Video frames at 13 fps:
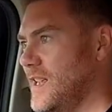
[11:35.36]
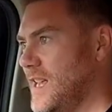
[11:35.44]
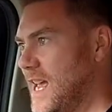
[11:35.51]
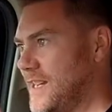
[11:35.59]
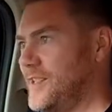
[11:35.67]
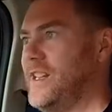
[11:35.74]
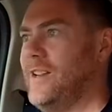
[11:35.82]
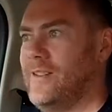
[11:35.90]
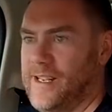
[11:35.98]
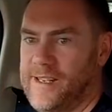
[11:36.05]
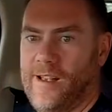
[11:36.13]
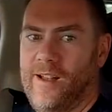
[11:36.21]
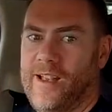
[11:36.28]
exterior
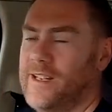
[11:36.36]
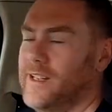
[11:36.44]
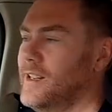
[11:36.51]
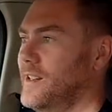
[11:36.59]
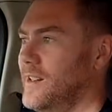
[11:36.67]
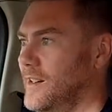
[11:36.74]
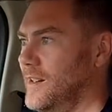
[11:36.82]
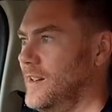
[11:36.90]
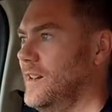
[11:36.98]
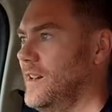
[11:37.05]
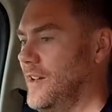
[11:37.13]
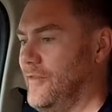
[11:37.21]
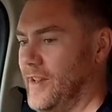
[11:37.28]
design,
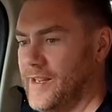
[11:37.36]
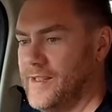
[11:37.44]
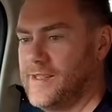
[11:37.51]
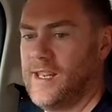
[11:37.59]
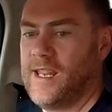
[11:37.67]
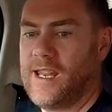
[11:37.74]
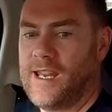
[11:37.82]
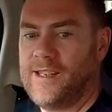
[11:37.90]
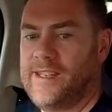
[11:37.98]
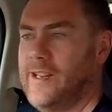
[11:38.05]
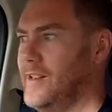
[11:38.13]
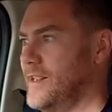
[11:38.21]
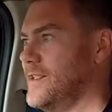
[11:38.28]
love it.
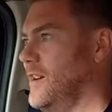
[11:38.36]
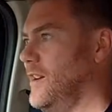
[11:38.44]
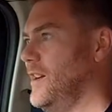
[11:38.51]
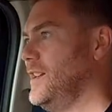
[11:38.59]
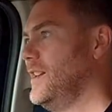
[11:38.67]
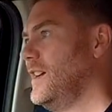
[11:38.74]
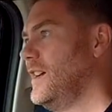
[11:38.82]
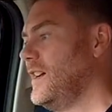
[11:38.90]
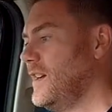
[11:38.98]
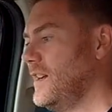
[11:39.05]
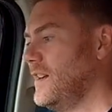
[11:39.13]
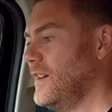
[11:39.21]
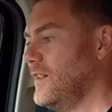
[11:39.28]
Interior design,
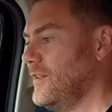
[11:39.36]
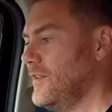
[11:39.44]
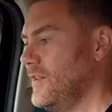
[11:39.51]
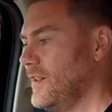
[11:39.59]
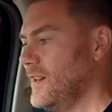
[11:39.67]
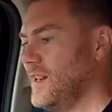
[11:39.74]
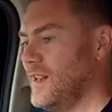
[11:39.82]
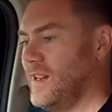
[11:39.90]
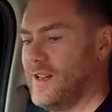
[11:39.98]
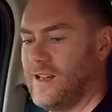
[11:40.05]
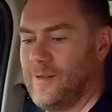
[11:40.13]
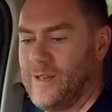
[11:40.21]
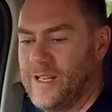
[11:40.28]
I